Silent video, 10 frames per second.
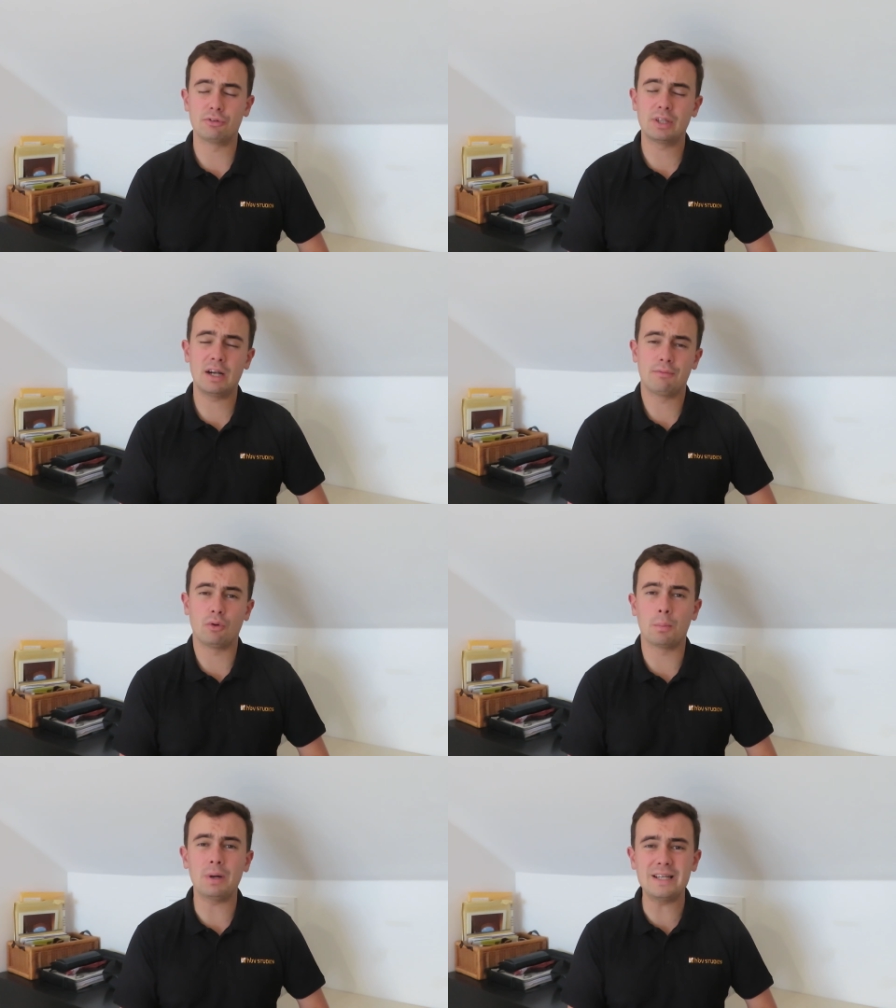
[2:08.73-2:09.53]
So
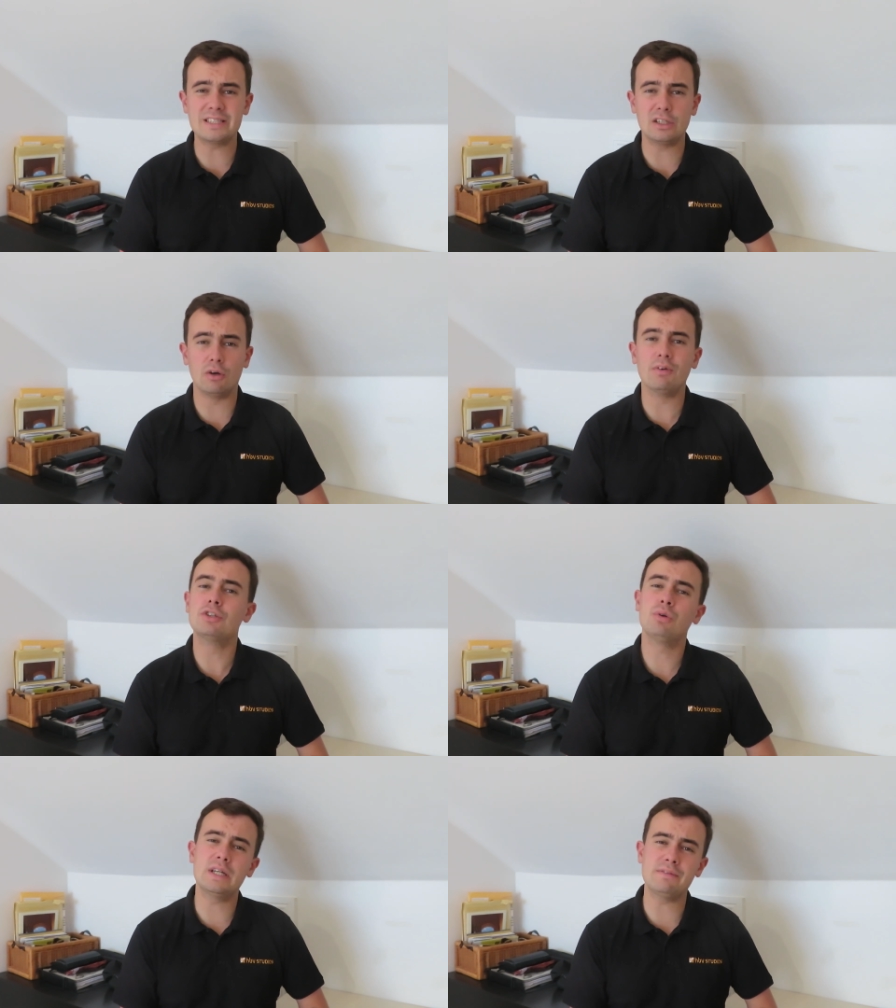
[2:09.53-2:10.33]
therefore, Brandy Love
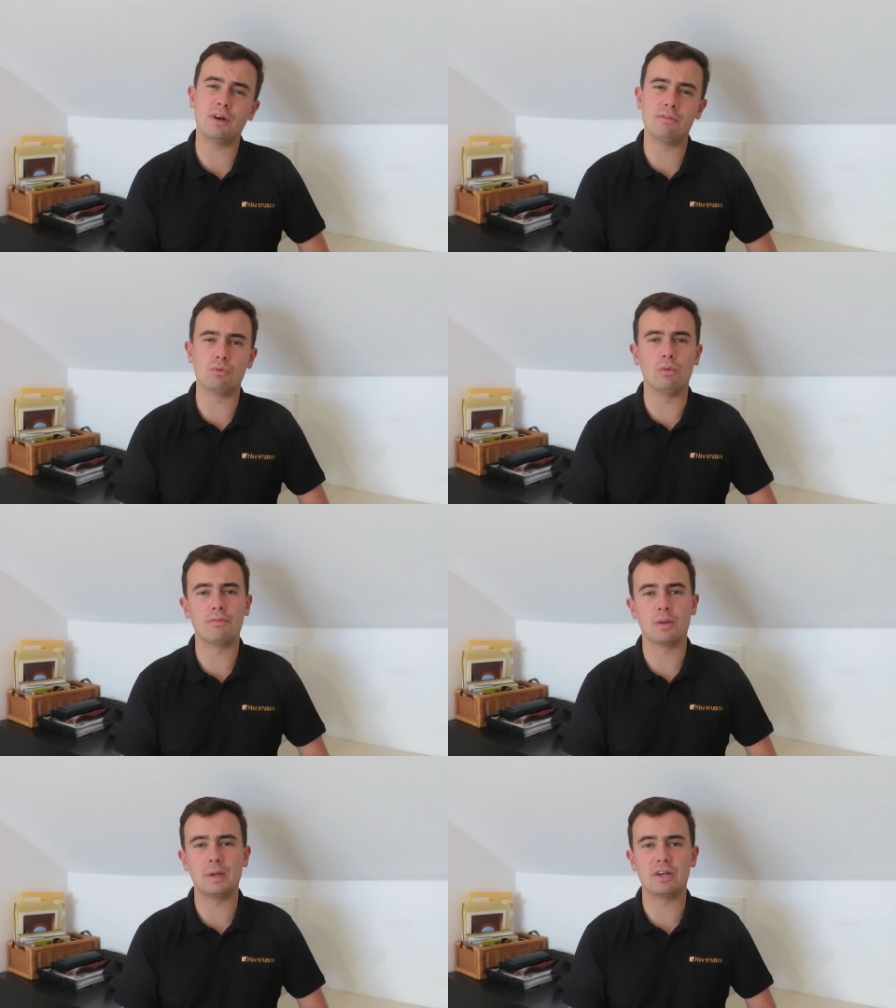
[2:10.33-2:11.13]
at twenty-five to one
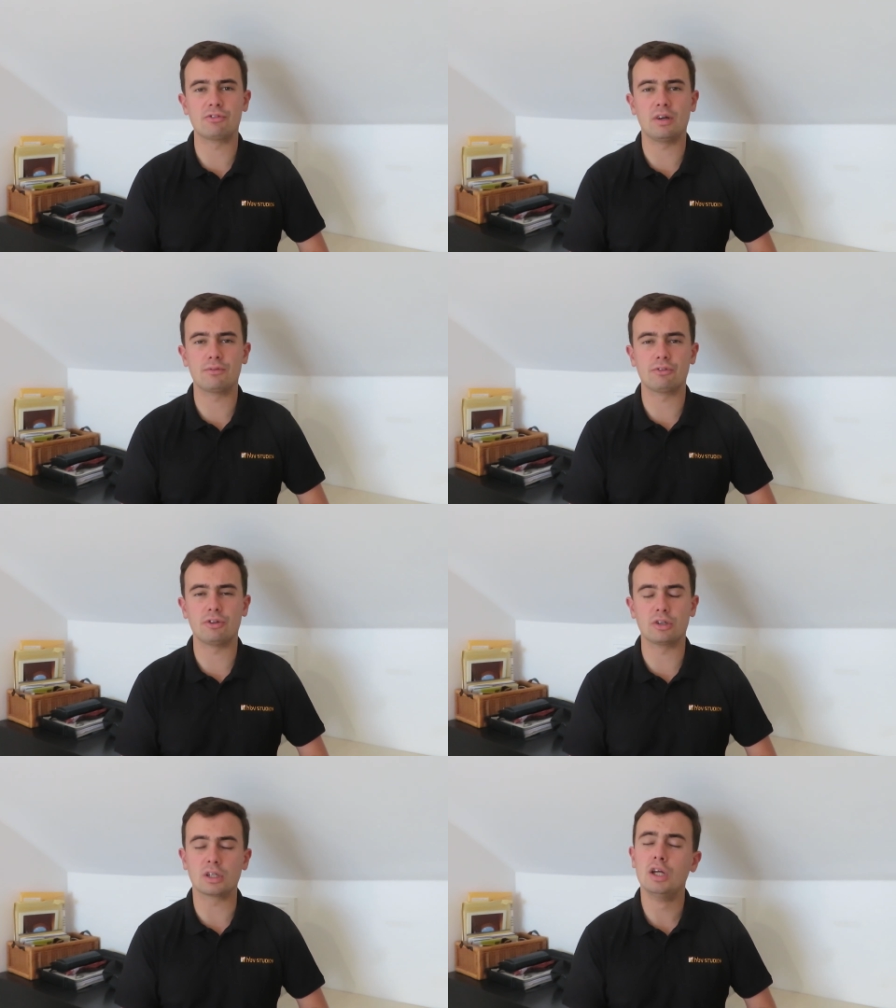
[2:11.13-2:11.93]
for the Mares Novices
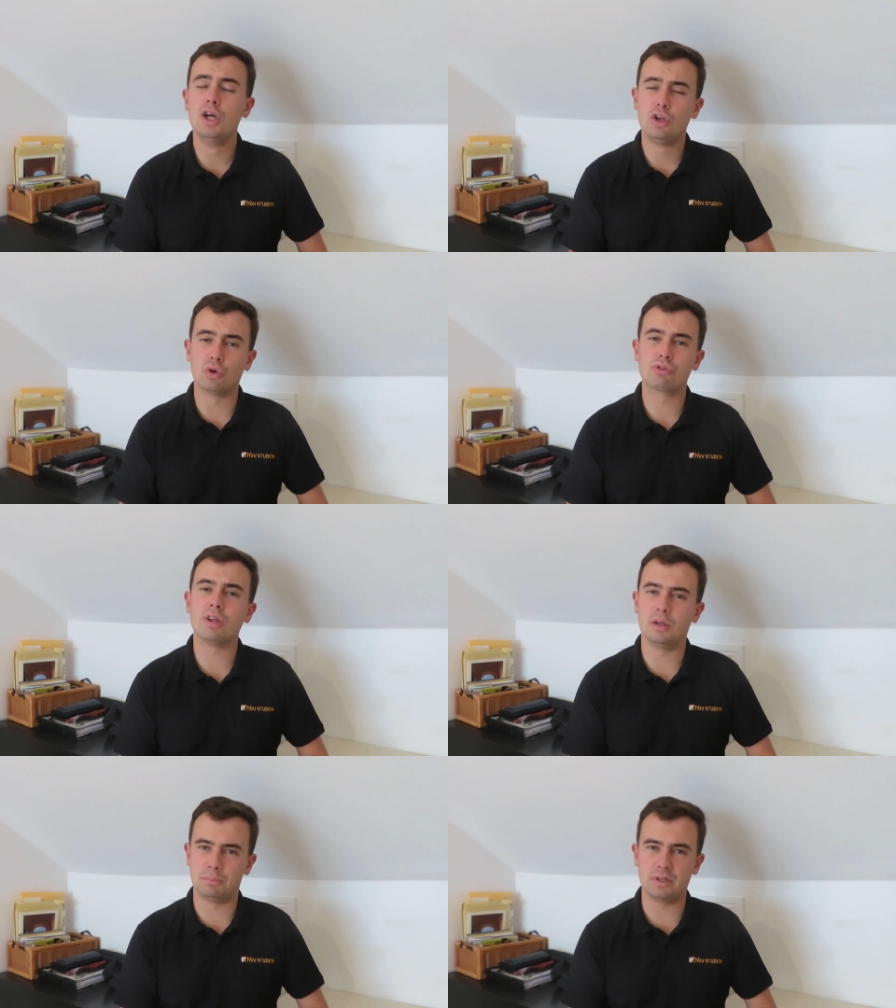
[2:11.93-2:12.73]
Hurdle looks
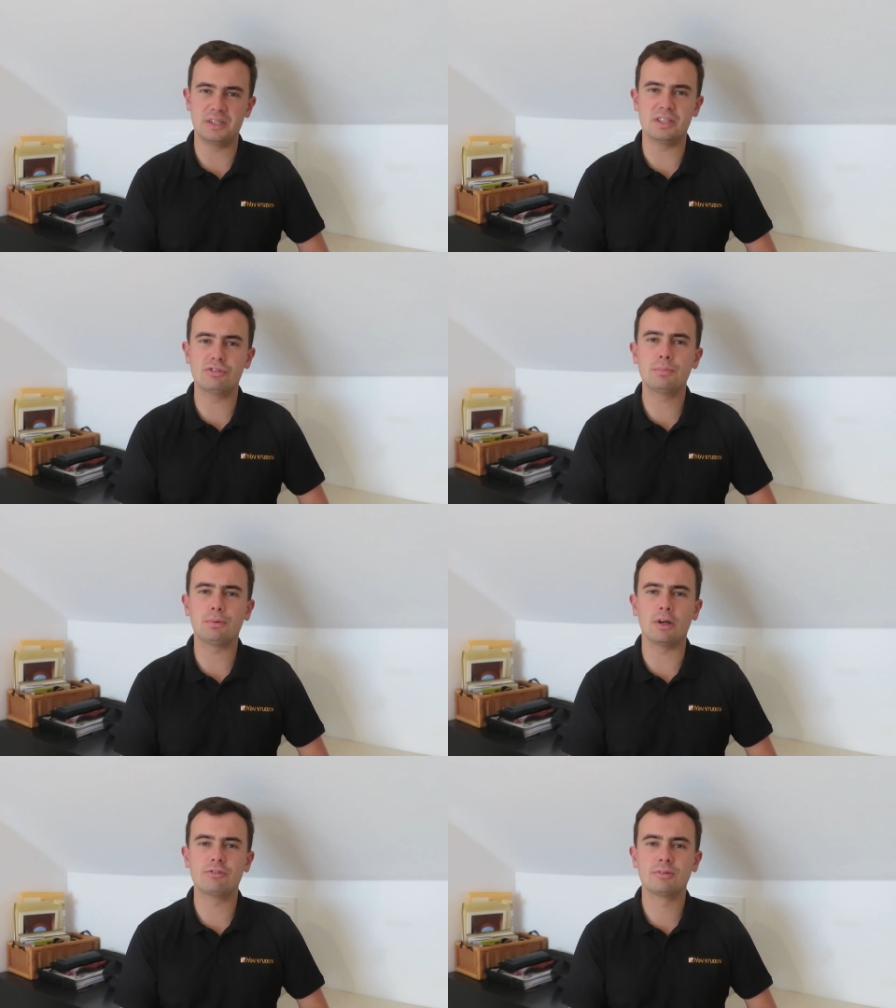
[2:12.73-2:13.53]
a pretty decent
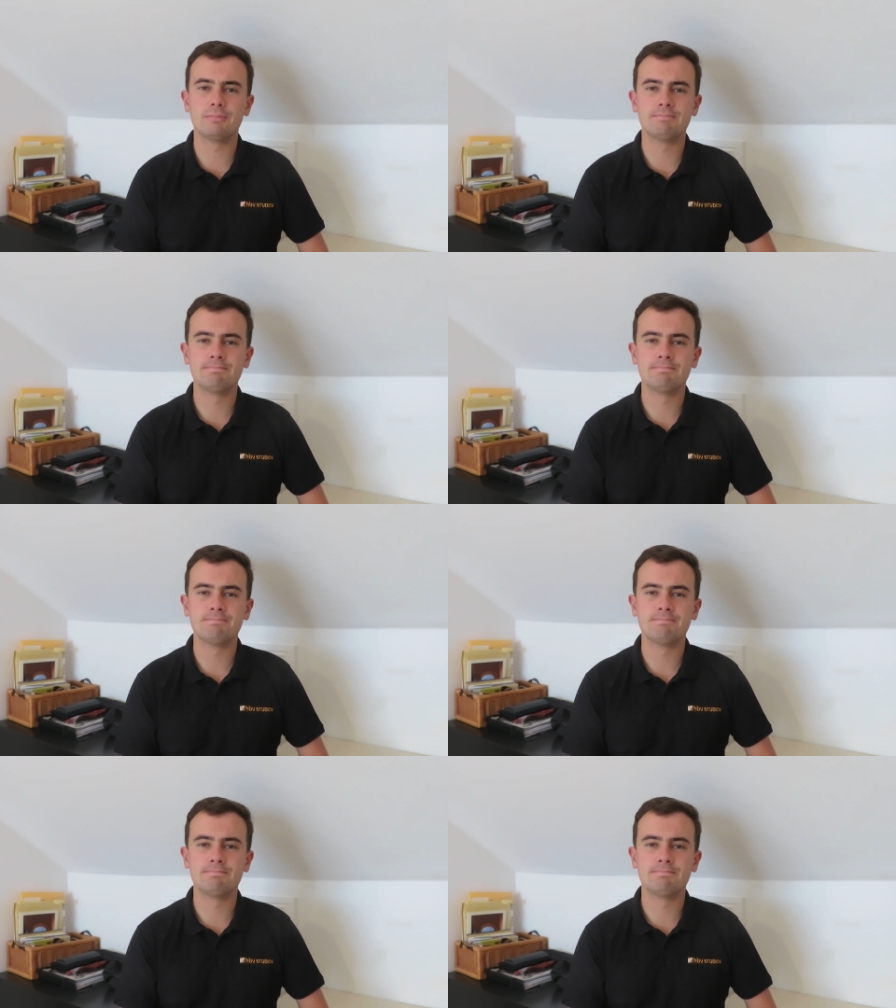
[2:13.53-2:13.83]
price.